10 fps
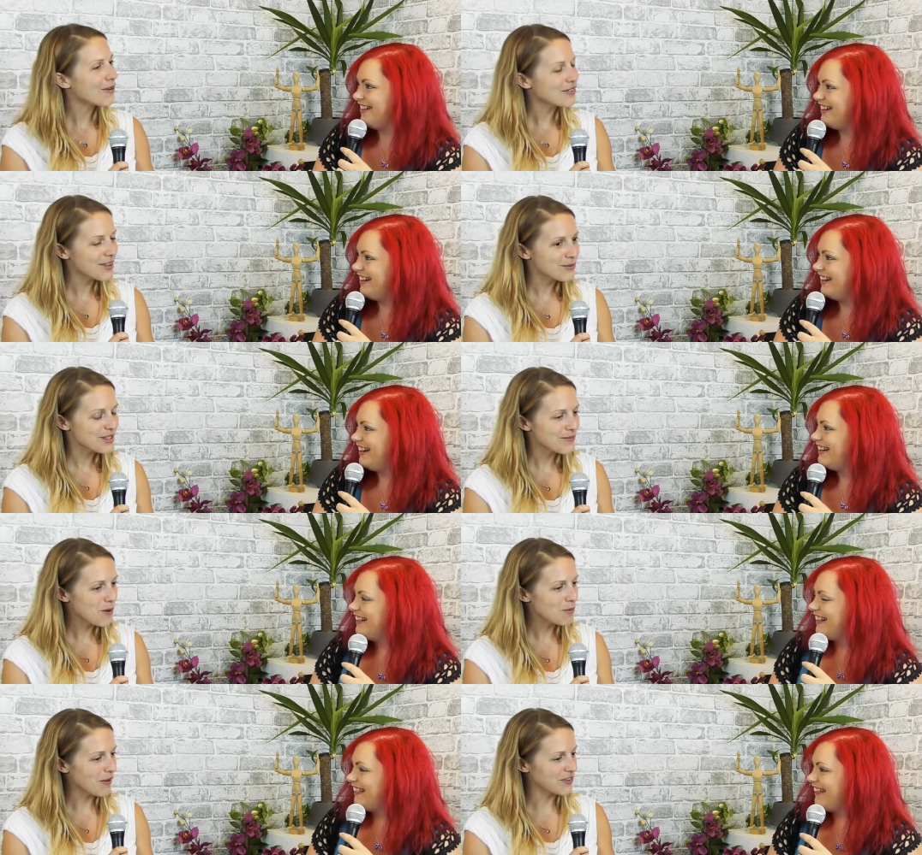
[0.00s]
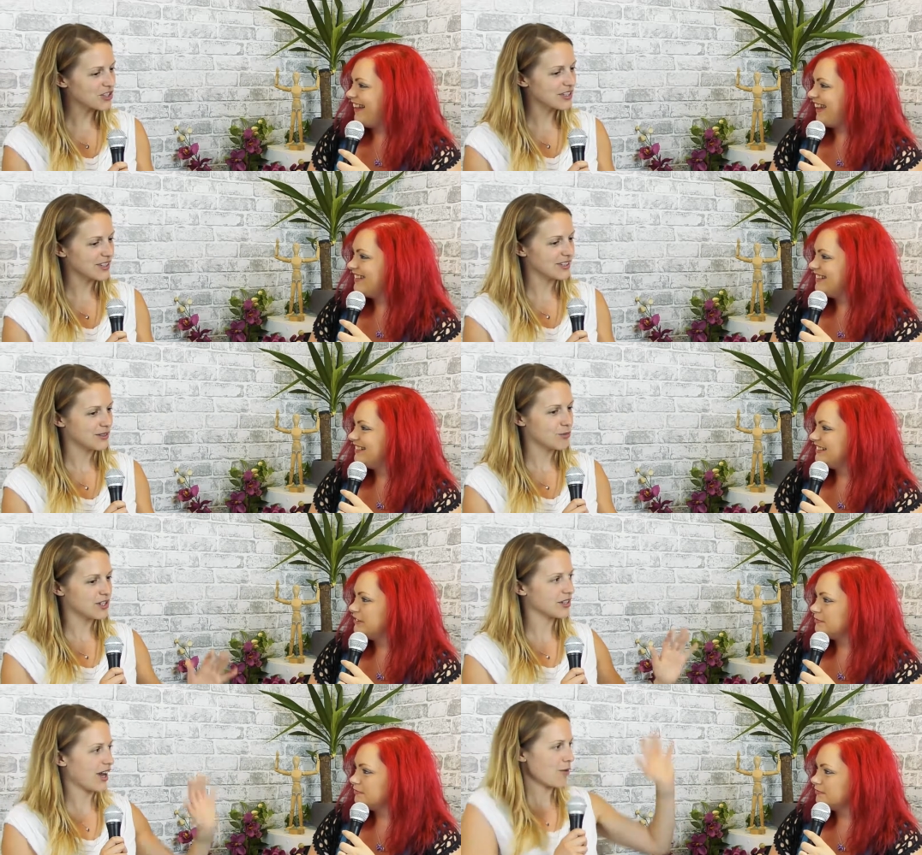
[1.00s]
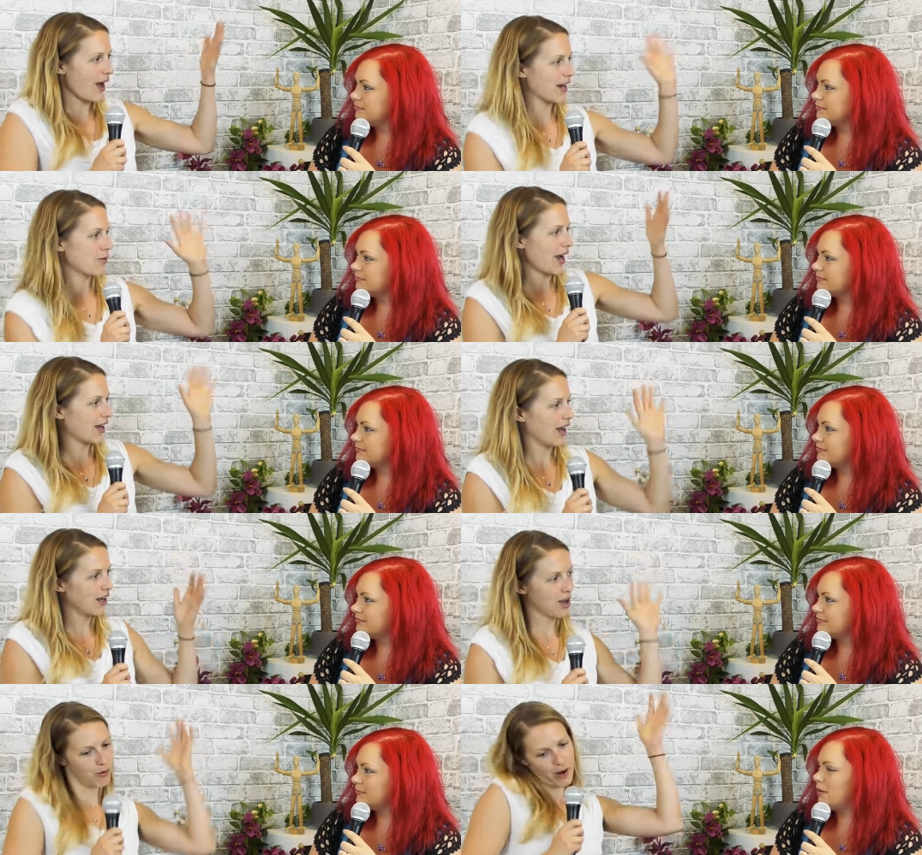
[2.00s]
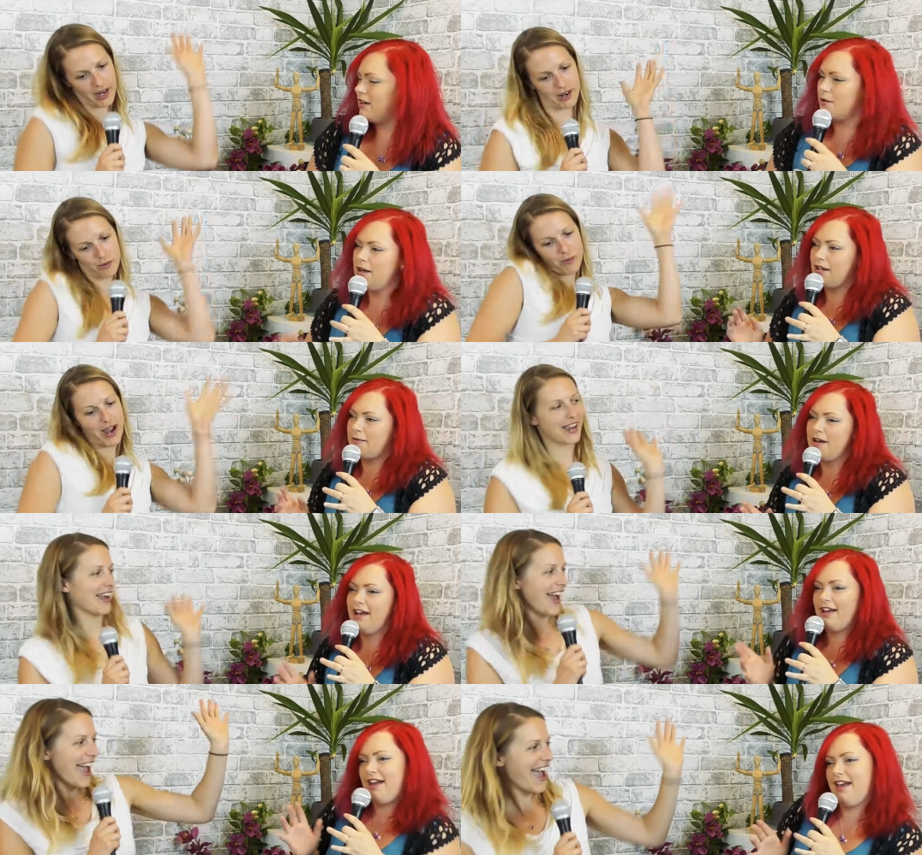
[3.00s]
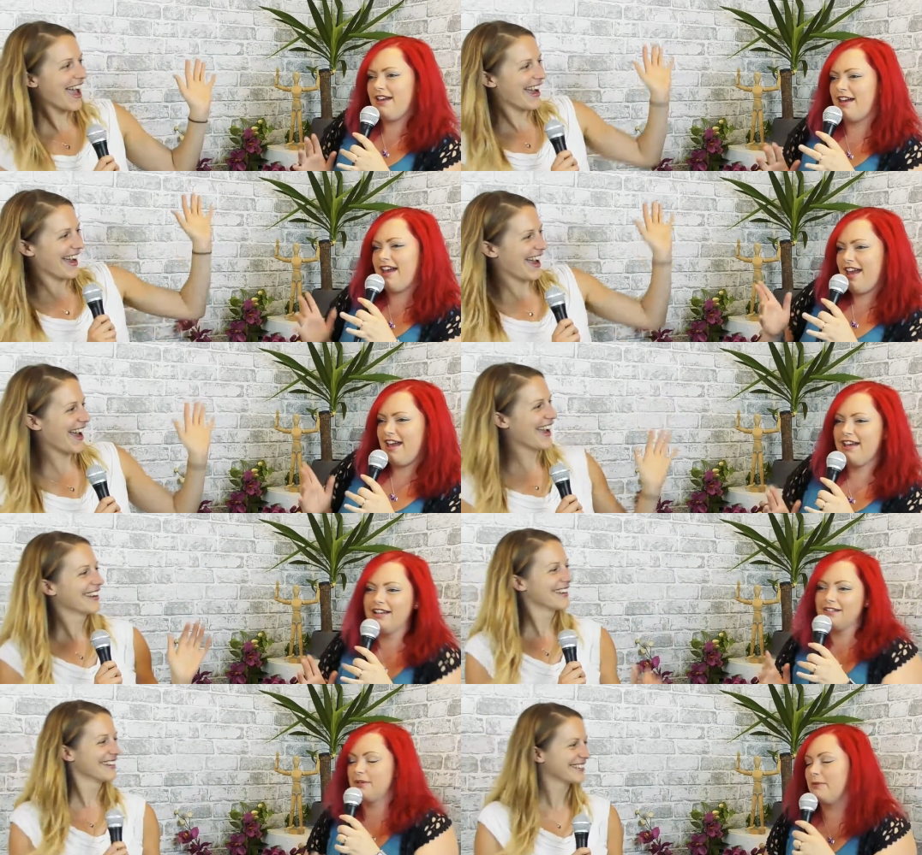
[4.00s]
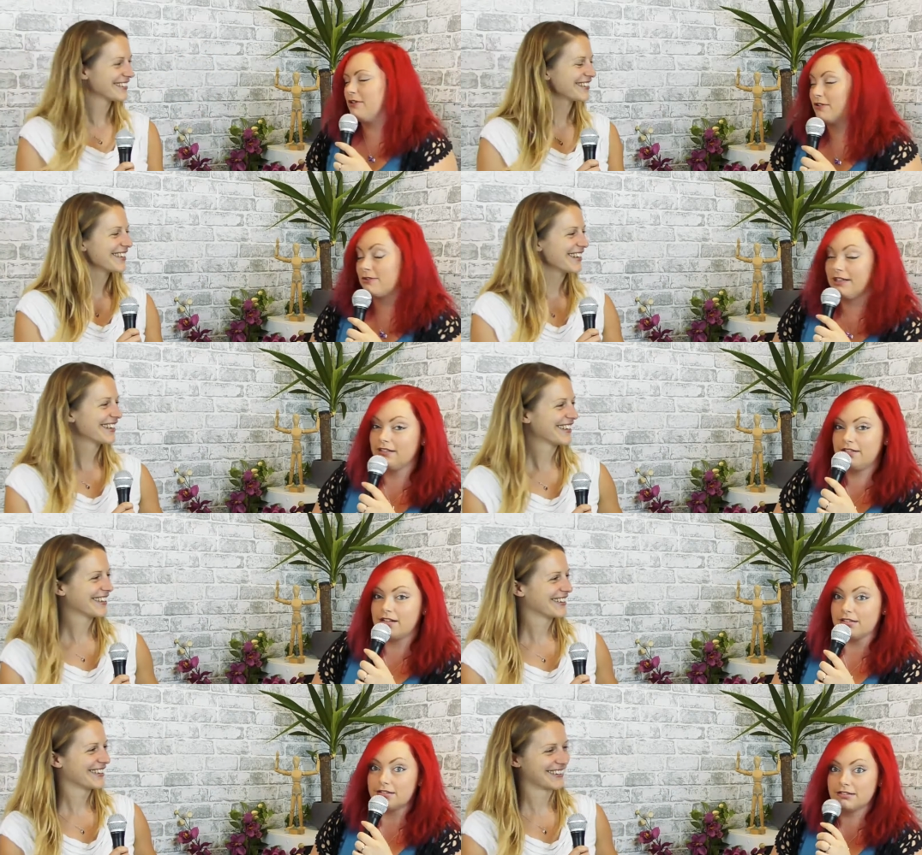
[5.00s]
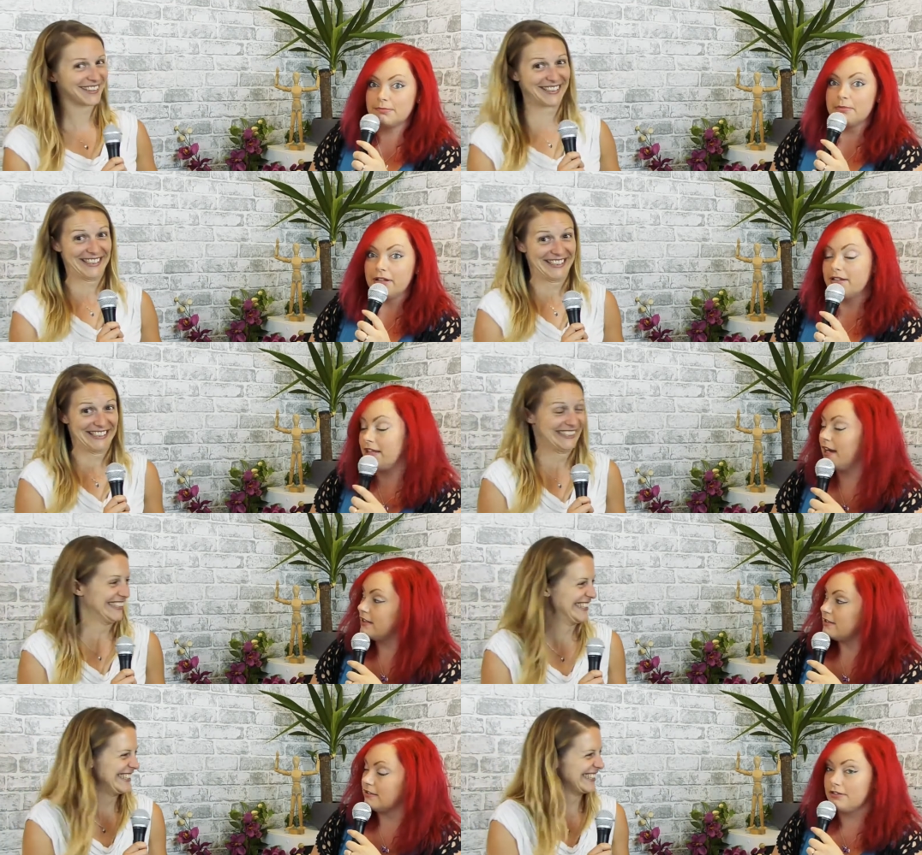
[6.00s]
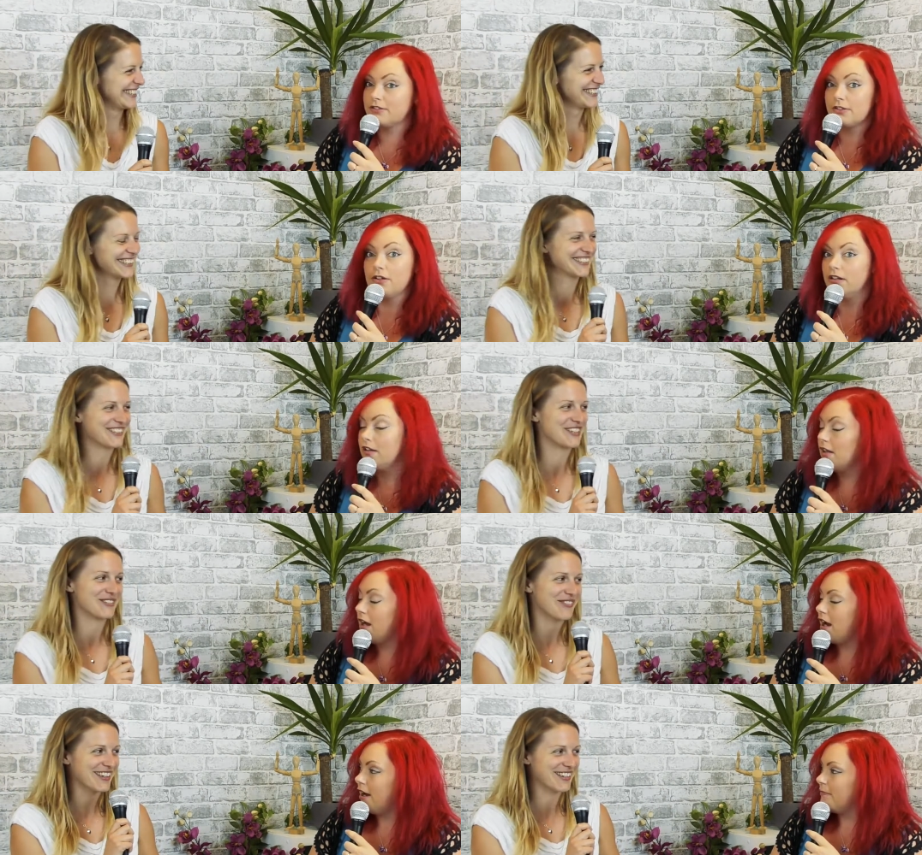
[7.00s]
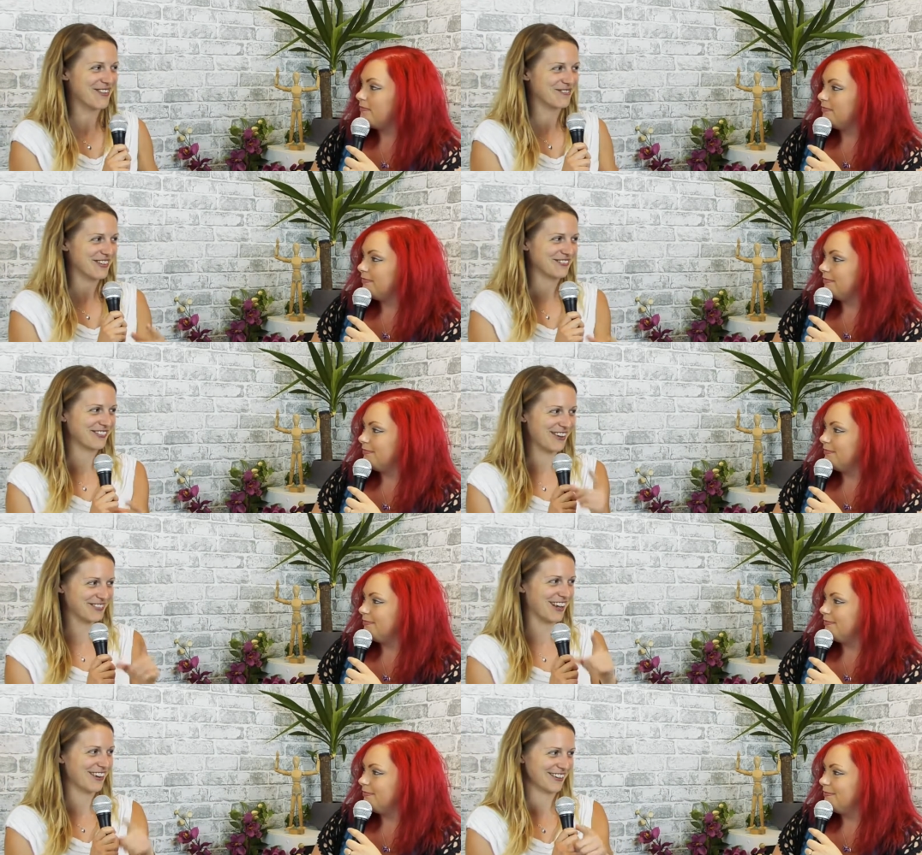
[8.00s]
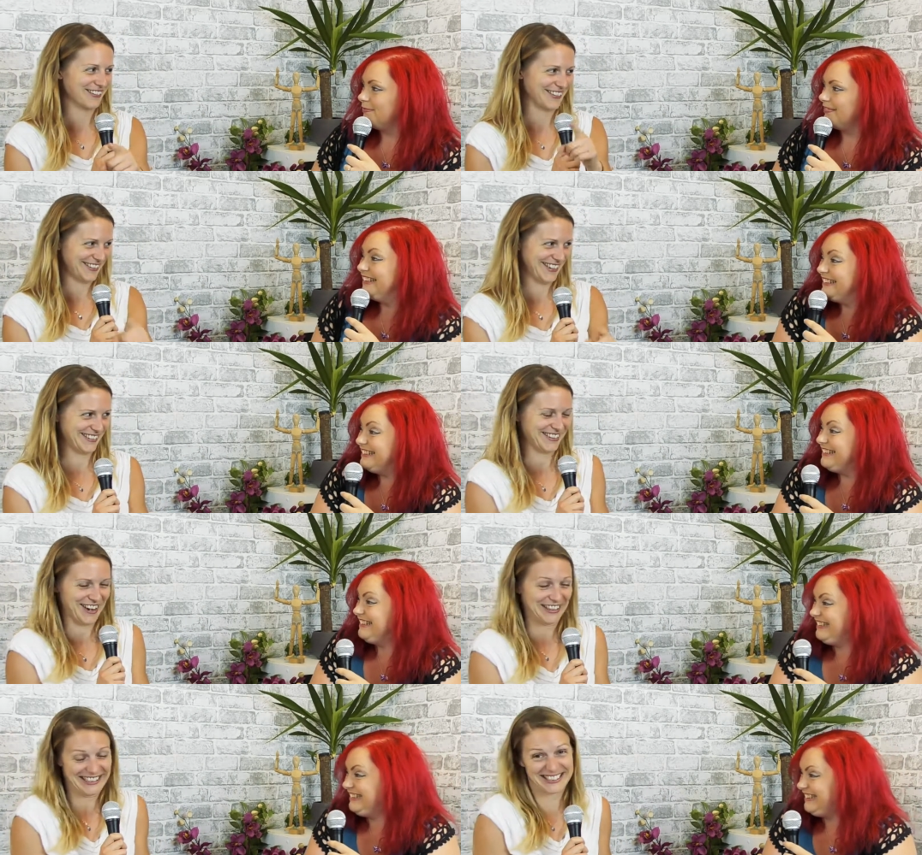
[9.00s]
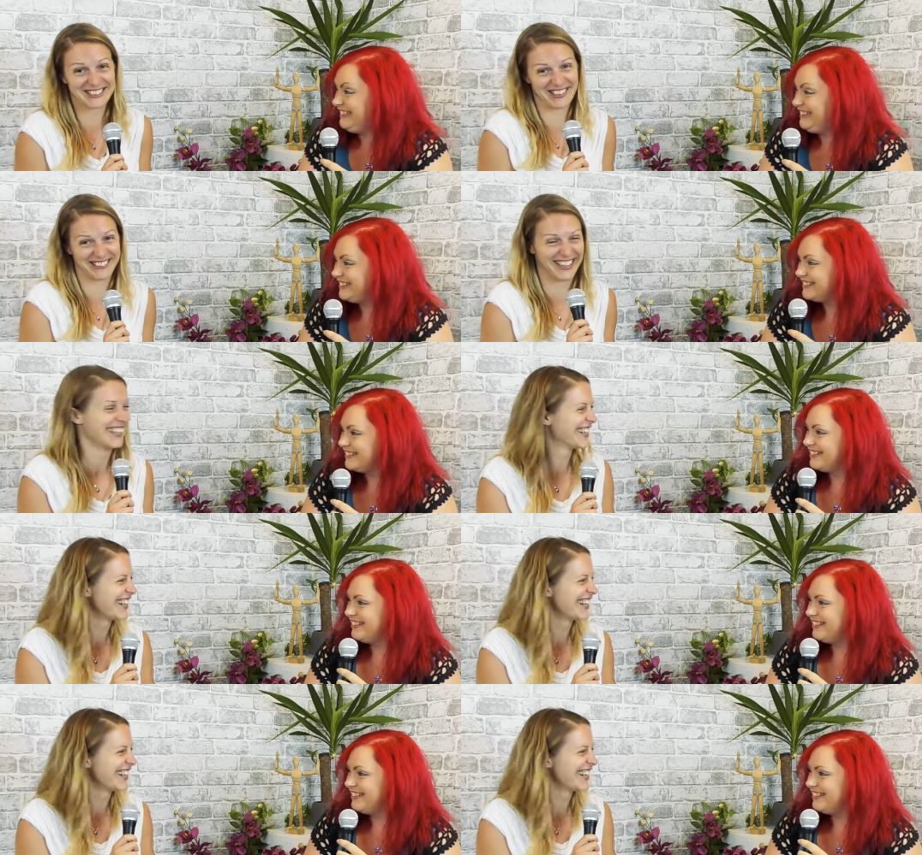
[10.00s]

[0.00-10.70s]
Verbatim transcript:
Speaker 1: Well,
Speaker 2: there was the football one that she does, which is like waka waka, waka waka. Eh eh, eh, eh, eh.
Speaker 1: Yeah, we're not doing it justice, but yeah, it's a good song. And oh, this
Speaker 2: is the first um, time we've I've sung on this show. Sorry.